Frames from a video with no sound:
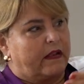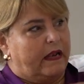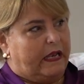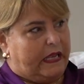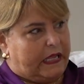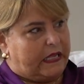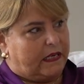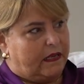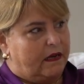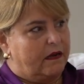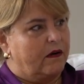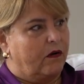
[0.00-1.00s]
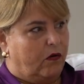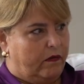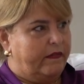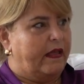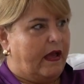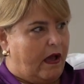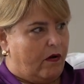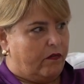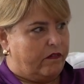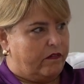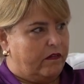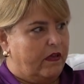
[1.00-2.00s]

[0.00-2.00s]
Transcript: lien on the house